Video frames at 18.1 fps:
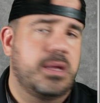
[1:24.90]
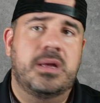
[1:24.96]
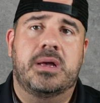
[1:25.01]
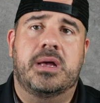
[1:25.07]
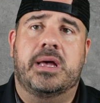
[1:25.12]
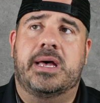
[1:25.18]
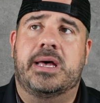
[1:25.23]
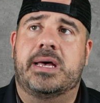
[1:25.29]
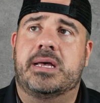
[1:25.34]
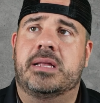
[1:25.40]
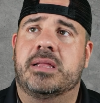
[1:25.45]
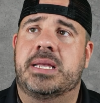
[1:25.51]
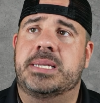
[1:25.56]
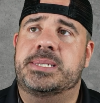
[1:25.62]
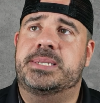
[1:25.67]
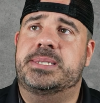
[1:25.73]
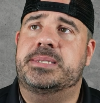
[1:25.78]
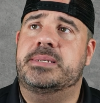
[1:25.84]

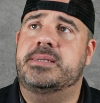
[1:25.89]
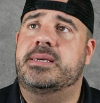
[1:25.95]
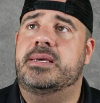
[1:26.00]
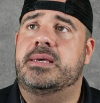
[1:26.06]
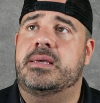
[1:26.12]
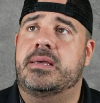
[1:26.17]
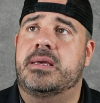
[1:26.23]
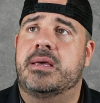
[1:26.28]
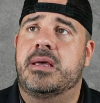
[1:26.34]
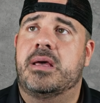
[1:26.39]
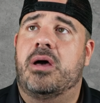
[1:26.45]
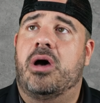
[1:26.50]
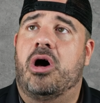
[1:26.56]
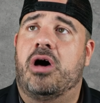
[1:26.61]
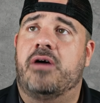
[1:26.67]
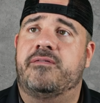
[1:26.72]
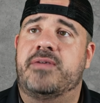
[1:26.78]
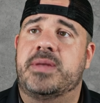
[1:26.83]
let's see.
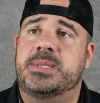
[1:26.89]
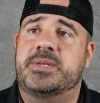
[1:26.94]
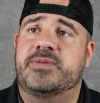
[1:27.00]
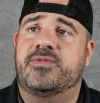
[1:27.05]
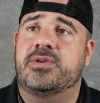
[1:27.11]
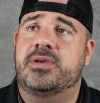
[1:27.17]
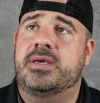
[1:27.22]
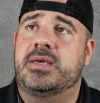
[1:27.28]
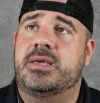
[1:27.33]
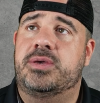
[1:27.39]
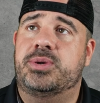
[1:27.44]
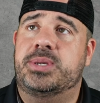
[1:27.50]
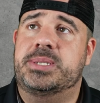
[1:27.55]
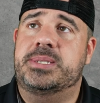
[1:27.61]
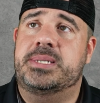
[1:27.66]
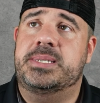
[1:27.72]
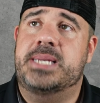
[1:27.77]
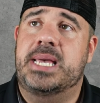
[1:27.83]
Offensively, you can
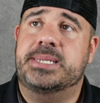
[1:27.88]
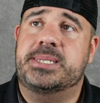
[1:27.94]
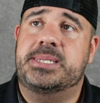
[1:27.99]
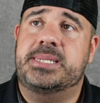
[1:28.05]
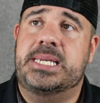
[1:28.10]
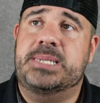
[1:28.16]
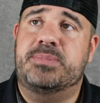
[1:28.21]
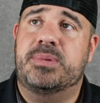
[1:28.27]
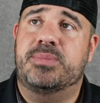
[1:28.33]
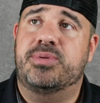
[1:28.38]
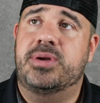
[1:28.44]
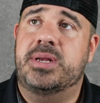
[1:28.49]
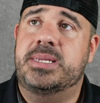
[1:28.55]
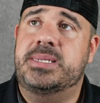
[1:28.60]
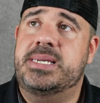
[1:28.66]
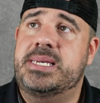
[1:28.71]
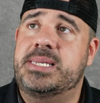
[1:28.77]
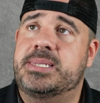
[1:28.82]
see Texas State's been pretty
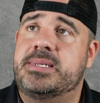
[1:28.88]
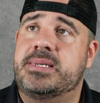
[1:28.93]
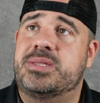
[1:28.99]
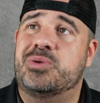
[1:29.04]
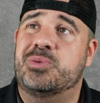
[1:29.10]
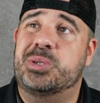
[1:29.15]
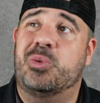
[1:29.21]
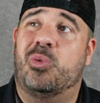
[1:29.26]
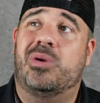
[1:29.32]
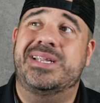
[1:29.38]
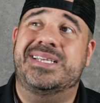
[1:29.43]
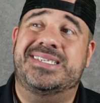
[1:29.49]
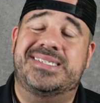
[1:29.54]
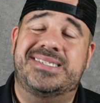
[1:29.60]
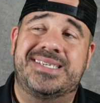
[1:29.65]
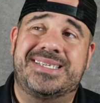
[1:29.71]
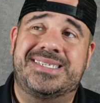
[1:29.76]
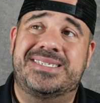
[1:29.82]
decent. They're
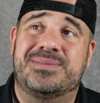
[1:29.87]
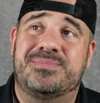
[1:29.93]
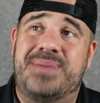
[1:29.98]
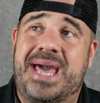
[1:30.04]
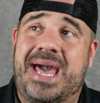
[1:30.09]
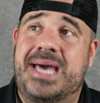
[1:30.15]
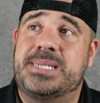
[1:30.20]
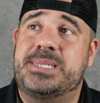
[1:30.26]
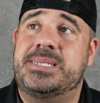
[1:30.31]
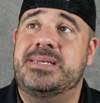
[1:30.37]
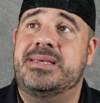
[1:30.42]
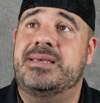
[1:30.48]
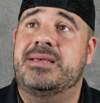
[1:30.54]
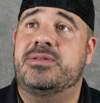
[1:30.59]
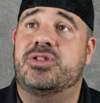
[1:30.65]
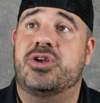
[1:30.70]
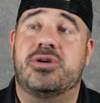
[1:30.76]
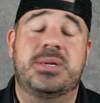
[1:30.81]
26th in
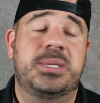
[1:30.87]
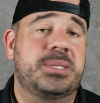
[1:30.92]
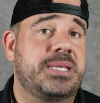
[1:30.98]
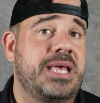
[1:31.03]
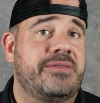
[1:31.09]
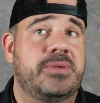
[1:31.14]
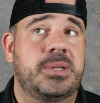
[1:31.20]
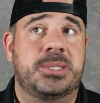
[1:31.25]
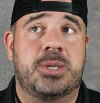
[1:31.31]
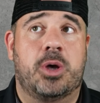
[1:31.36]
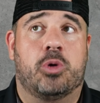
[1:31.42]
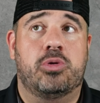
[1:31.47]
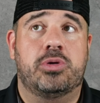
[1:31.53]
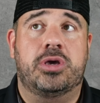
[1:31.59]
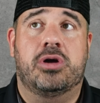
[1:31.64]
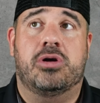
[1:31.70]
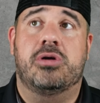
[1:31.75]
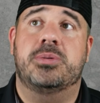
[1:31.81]
passing, 37 in total
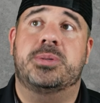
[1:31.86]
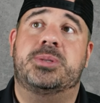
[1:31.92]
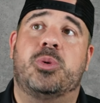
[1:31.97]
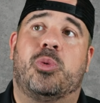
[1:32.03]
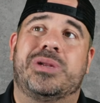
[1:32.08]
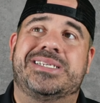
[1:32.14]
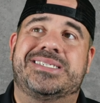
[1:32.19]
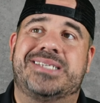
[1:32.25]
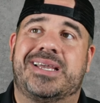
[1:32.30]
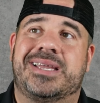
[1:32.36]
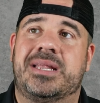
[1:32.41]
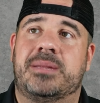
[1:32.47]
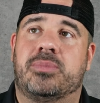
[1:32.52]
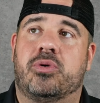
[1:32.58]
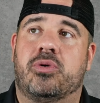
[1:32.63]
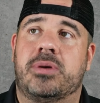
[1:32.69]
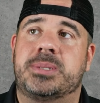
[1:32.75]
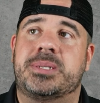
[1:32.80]
yards, 22nd in
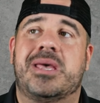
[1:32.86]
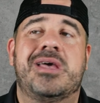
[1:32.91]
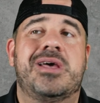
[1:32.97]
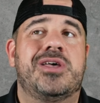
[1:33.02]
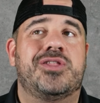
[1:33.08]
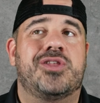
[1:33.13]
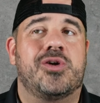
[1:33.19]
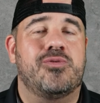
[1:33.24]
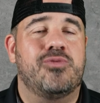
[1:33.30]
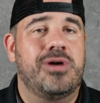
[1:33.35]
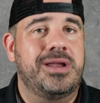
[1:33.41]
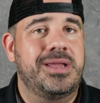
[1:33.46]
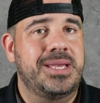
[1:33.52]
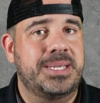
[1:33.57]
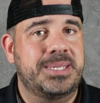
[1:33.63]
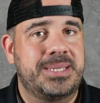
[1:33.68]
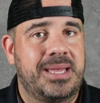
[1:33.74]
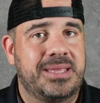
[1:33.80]
points. Their
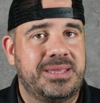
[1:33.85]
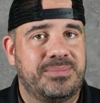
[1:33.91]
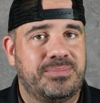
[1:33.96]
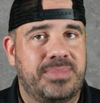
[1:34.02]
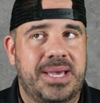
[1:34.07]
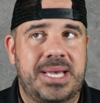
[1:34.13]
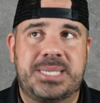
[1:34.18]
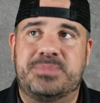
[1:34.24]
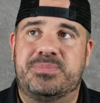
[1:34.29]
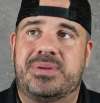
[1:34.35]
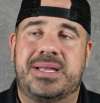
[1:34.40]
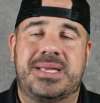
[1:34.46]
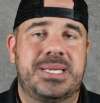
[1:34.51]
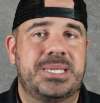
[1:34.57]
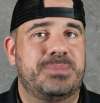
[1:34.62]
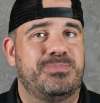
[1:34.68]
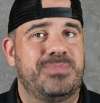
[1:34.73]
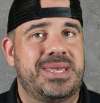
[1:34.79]
running's not the best, but it
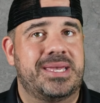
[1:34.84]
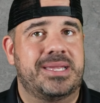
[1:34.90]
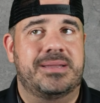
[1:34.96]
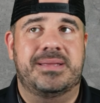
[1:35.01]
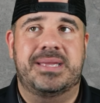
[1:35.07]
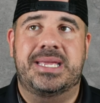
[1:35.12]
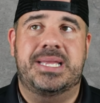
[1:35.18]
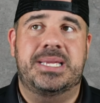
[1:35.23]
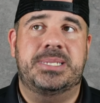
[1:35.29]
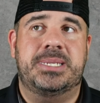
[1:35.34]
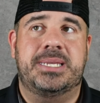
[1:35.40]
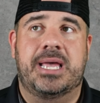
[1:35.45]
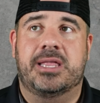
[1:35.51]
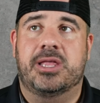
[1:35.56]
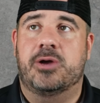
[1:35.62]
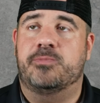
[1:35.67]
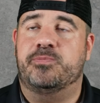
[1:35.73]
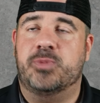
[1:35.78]
is mid. It is
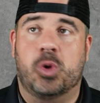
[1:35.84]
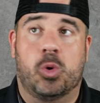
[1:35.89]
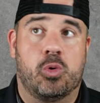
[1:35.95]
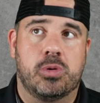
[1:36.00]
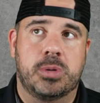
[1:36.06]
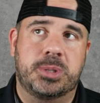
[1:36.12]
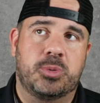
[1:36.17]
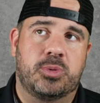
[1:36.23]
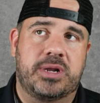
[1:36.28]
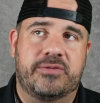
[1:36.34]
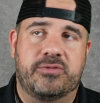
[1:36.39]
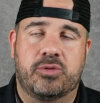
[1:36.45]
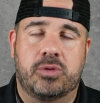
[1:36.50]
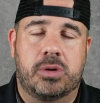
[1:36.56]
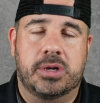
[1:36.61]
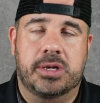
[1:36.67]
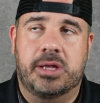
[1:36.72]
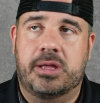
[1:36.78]
yellow, orange, whatever we
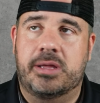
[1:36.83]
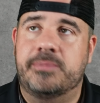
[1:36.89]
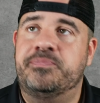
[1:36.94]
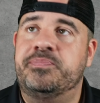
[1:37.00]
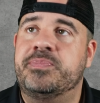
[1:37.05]
want to call it.